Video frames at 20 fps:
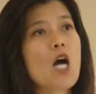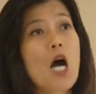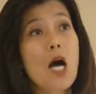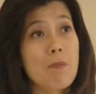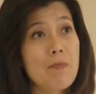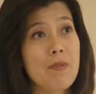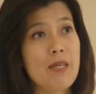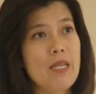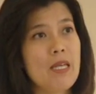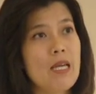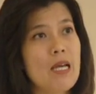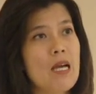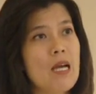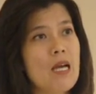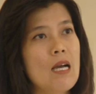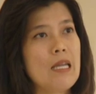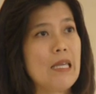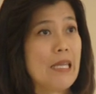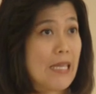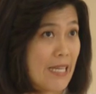copy
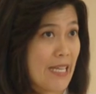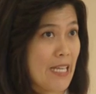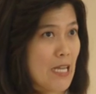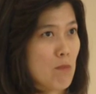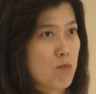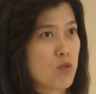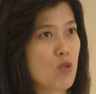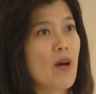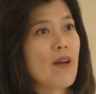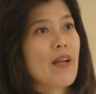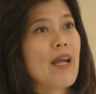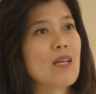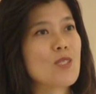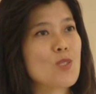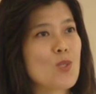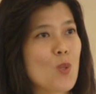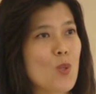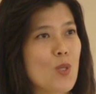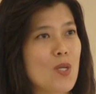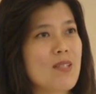IKEA
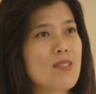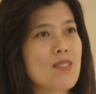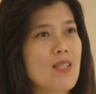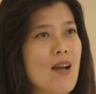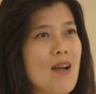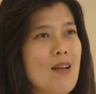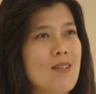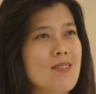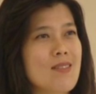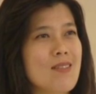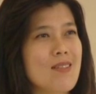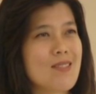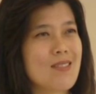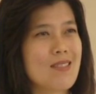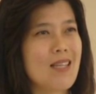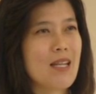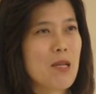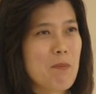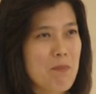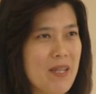products or designs. Is
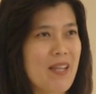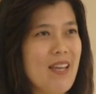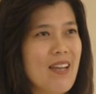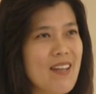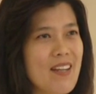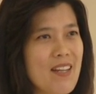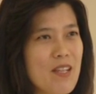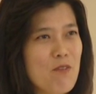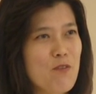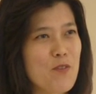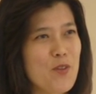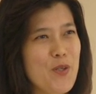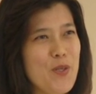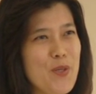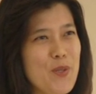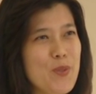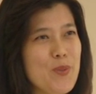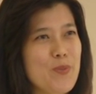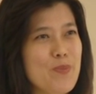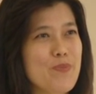that a big headache for
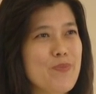you?